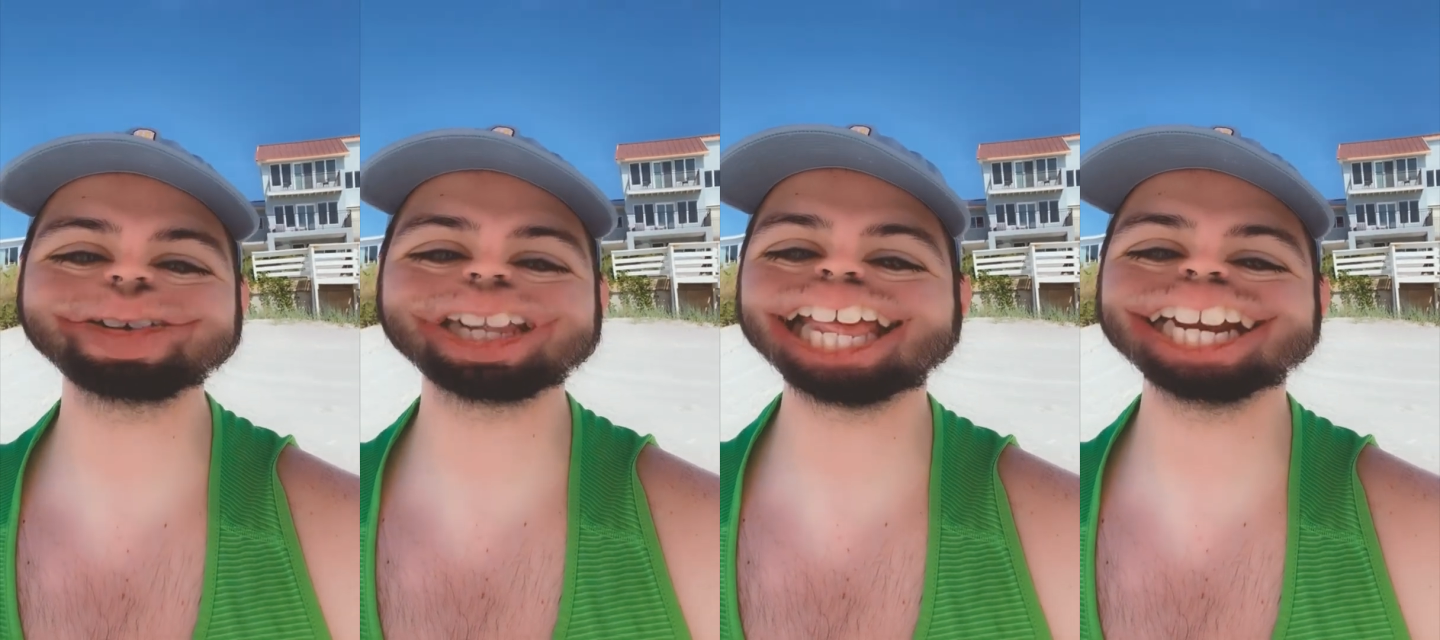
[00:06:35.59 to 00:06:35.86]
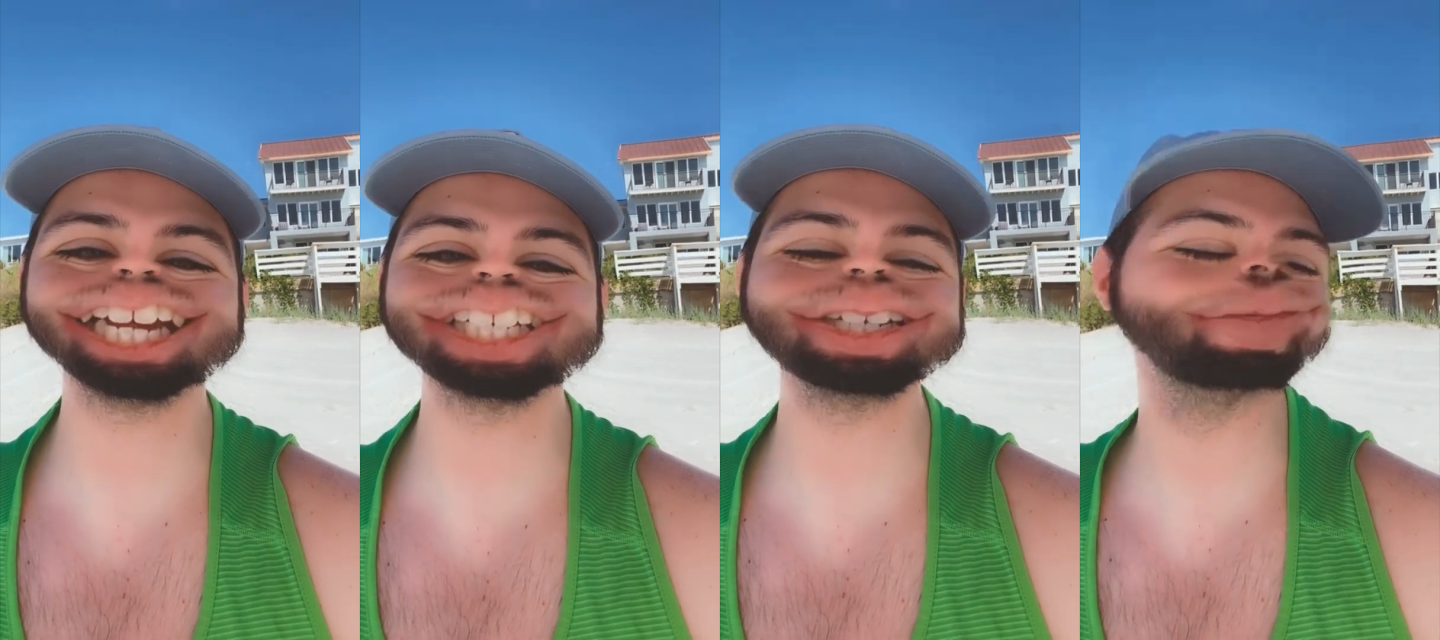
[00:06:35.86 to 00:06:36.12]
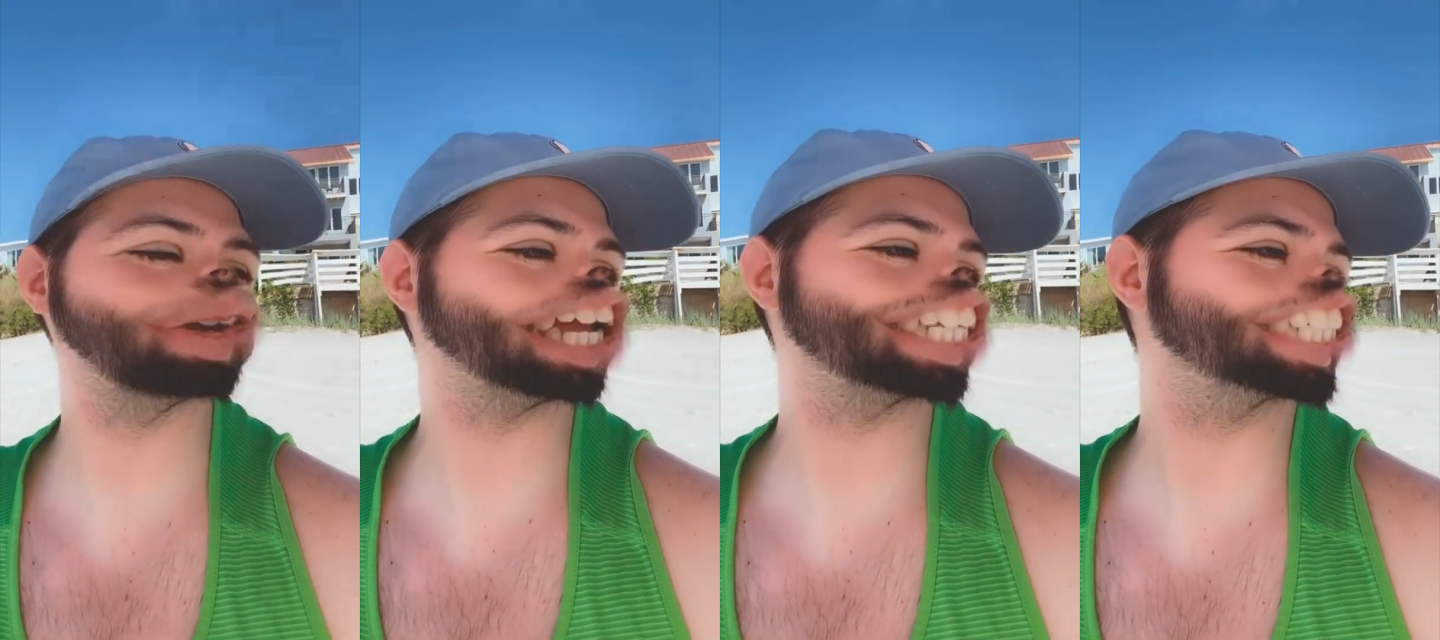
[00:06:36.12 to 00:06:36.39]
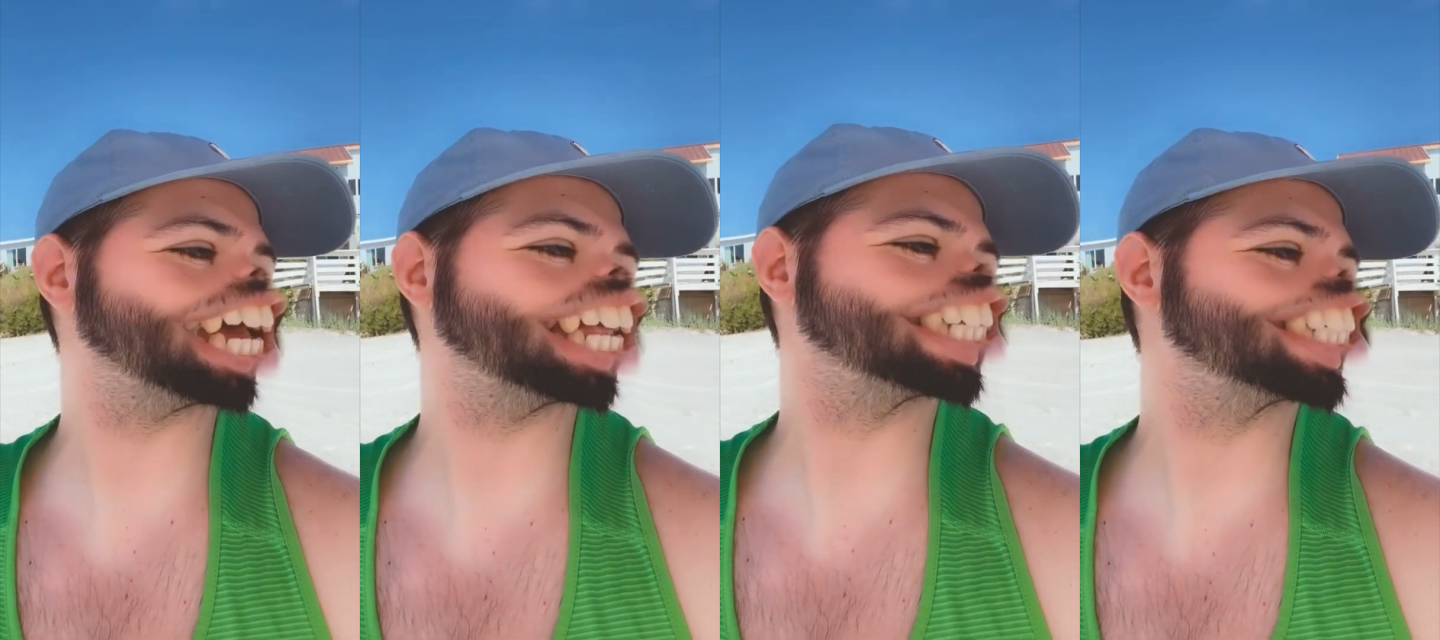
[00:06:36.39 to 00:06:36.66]
That doesn't make
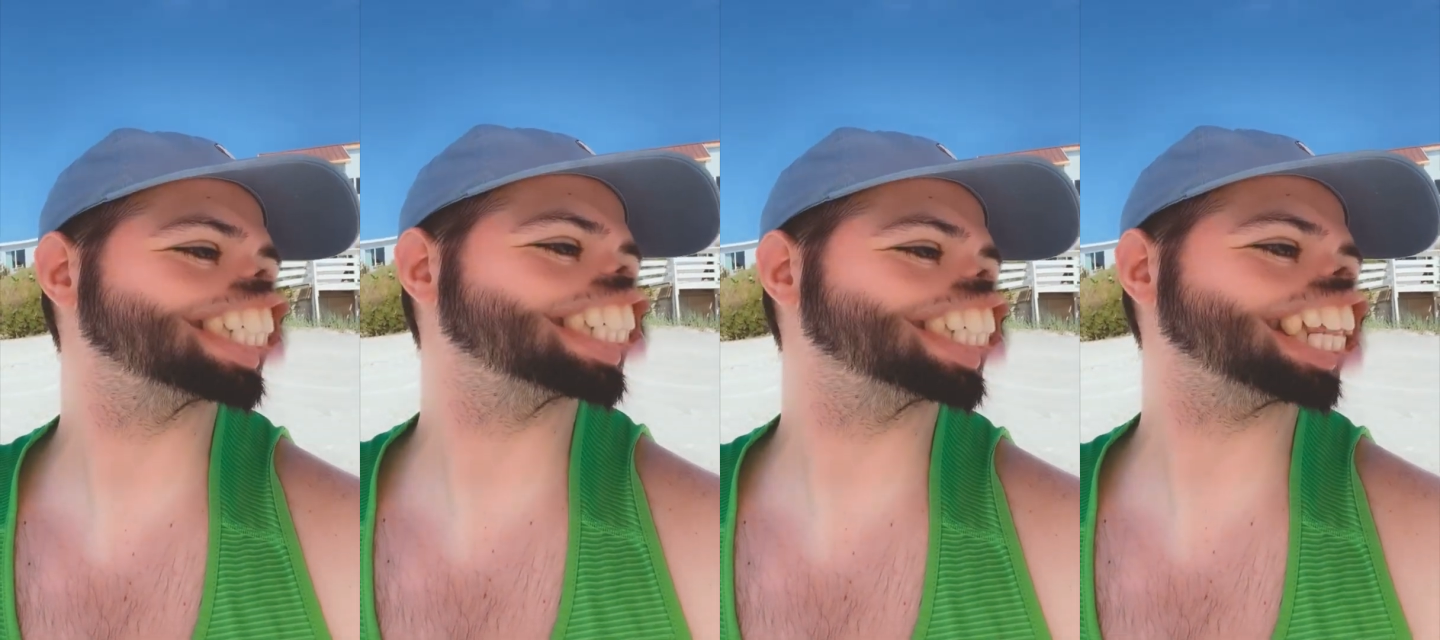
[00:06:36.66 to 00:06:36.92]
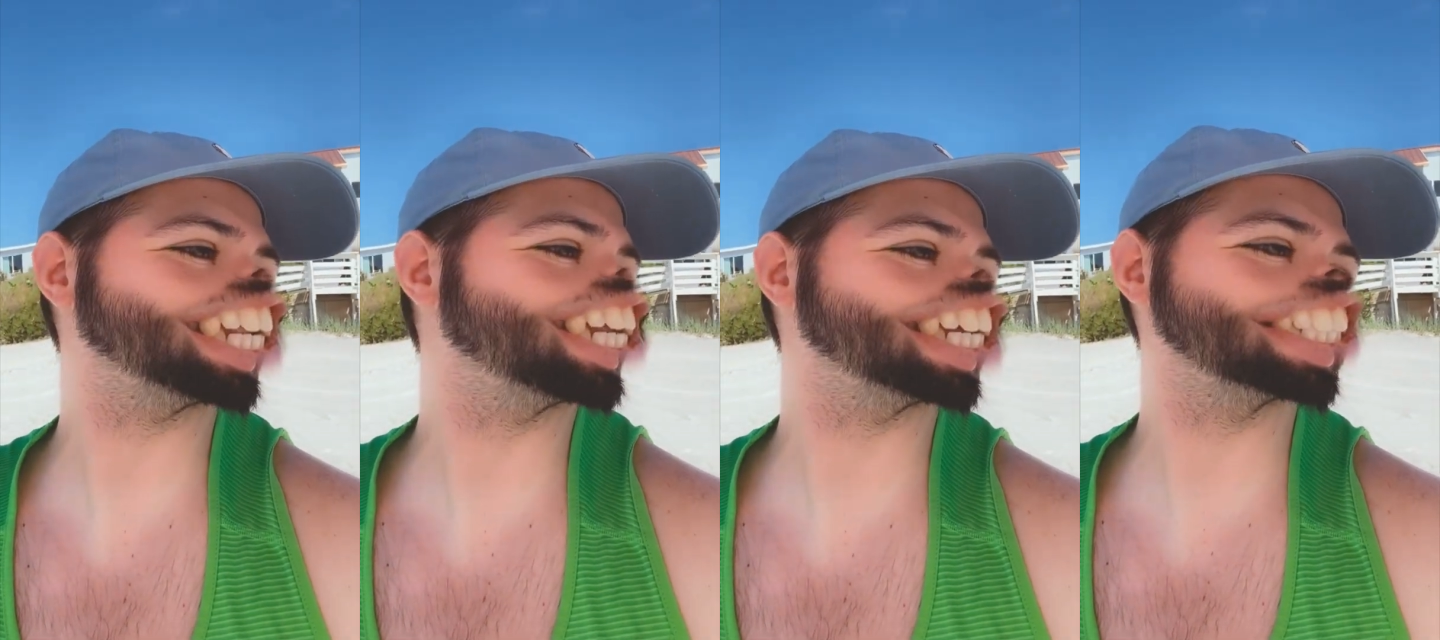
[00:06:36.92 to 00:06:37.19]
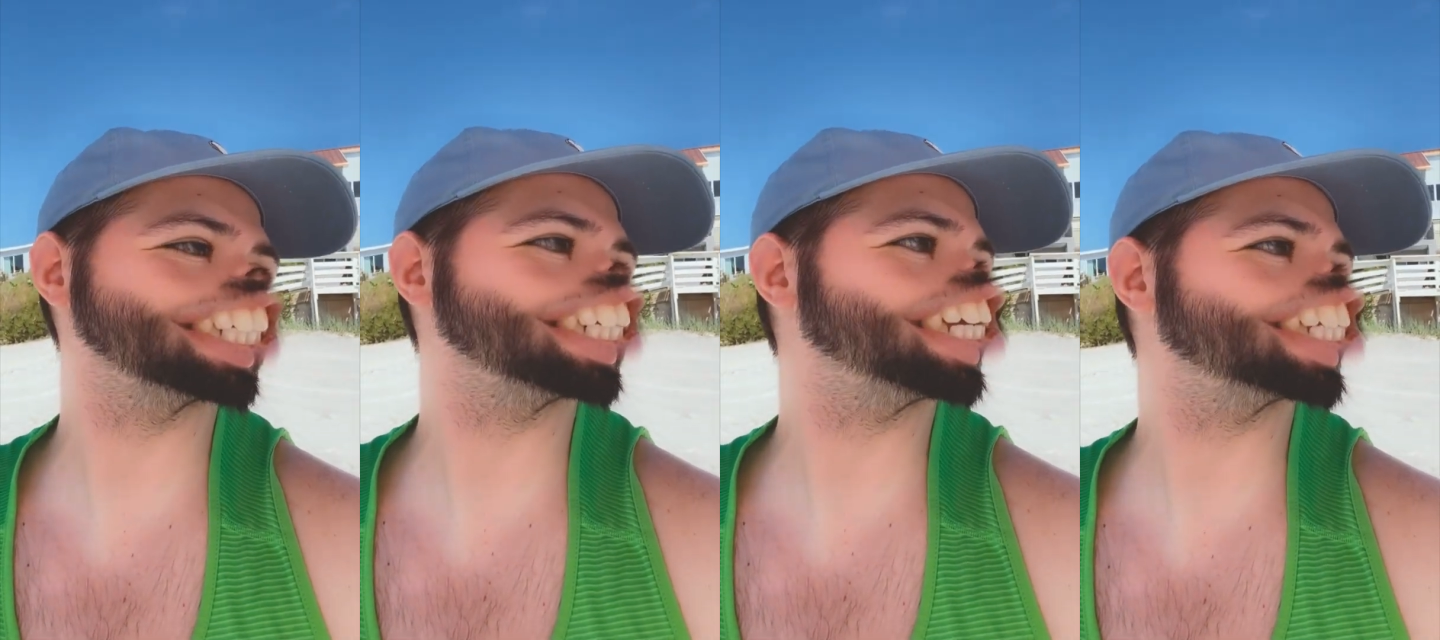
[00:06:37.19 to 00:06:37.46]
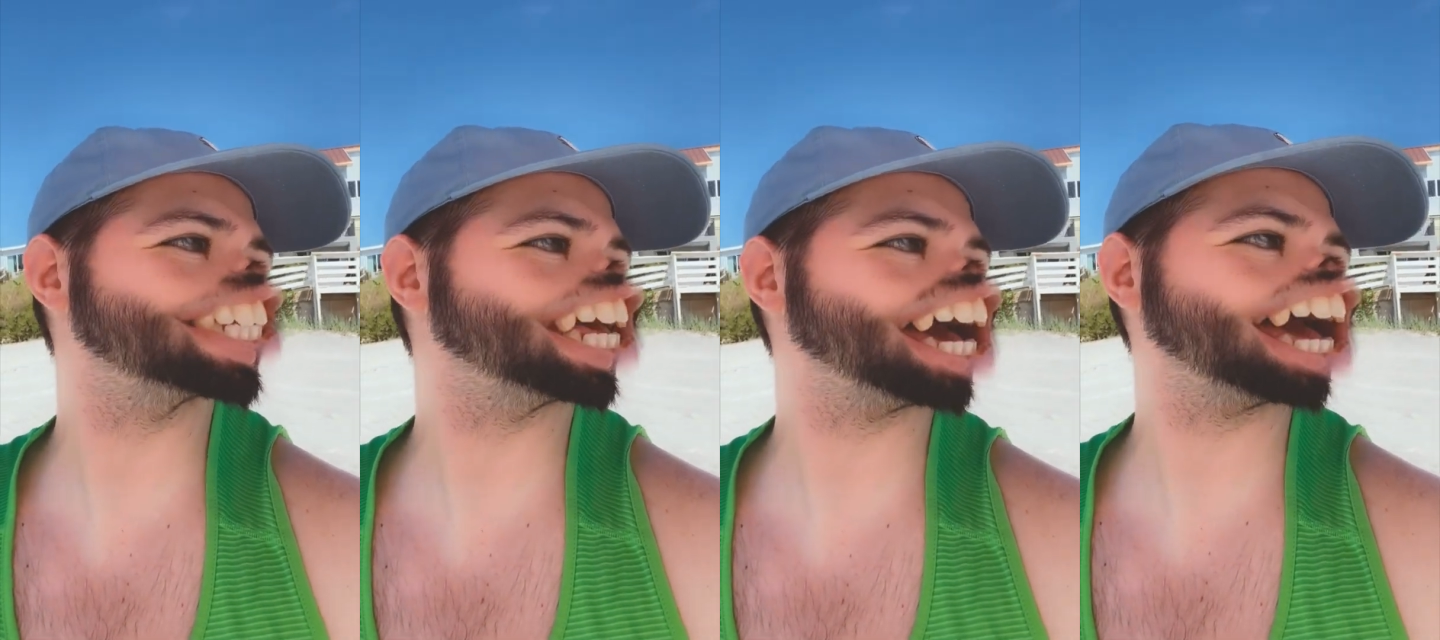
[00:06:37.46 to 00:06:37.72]
sense.
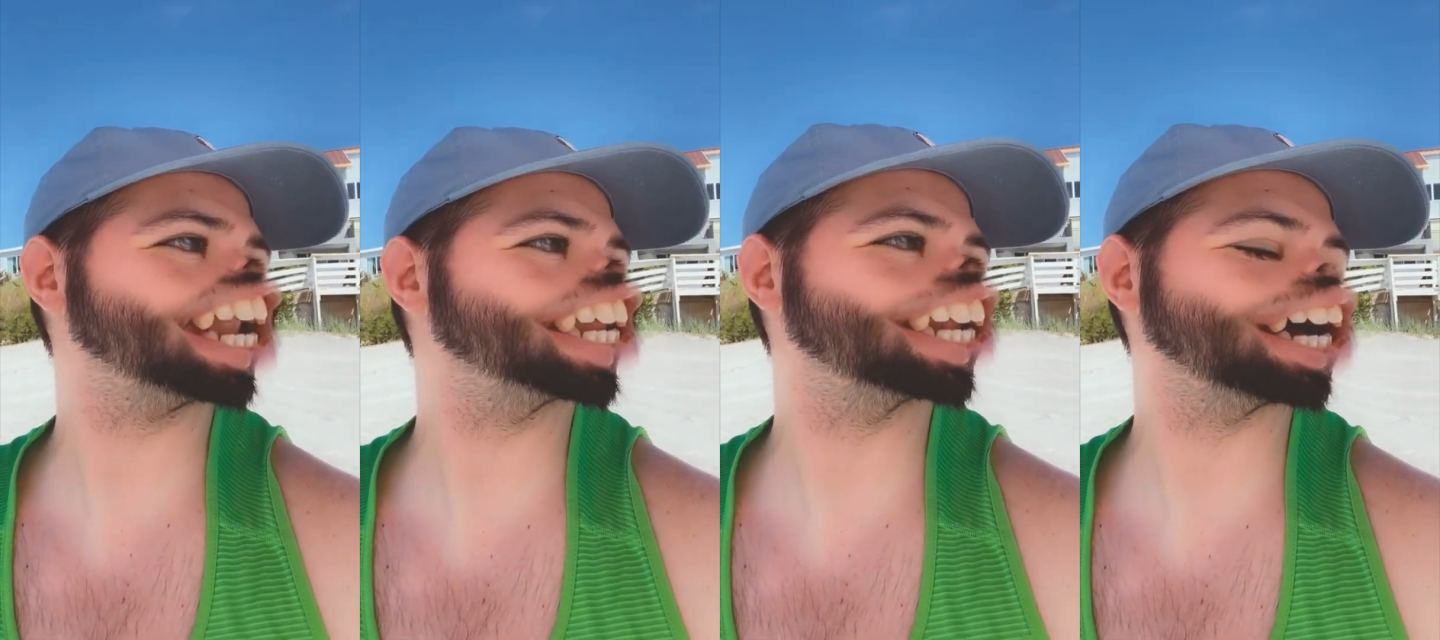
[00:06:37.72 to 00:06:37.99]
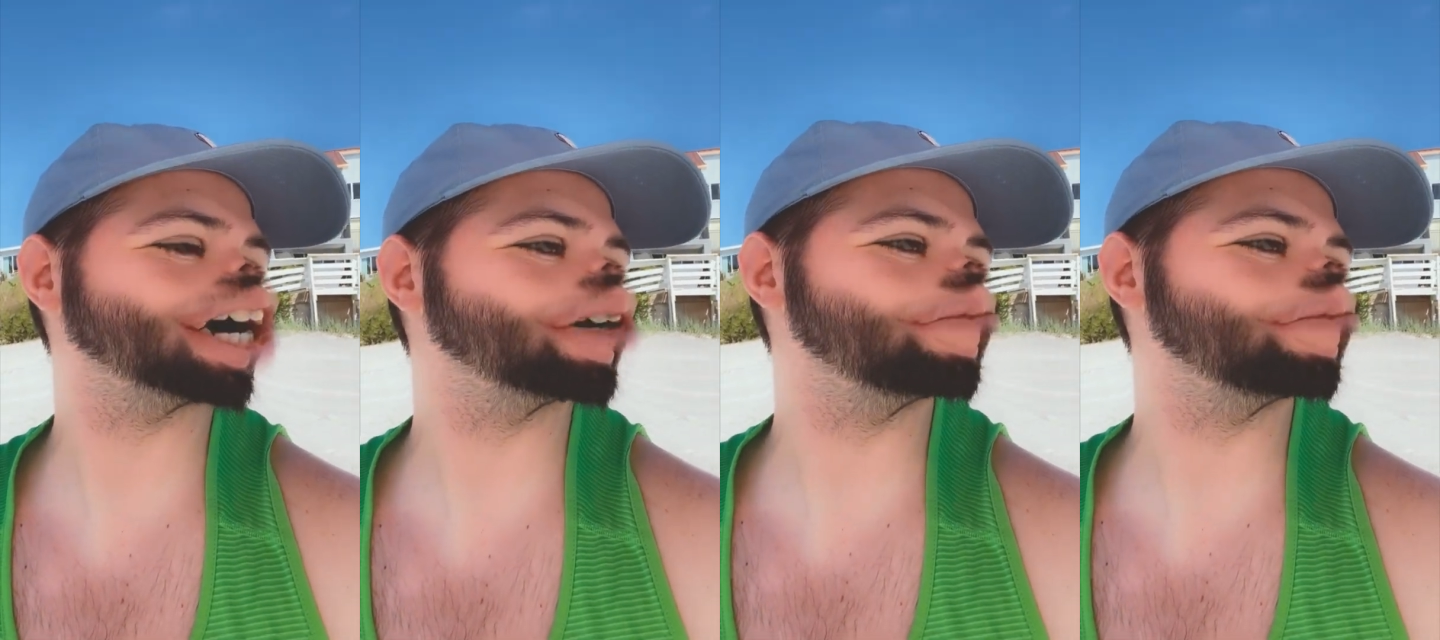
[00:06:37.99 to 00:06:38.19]
It's not adding up.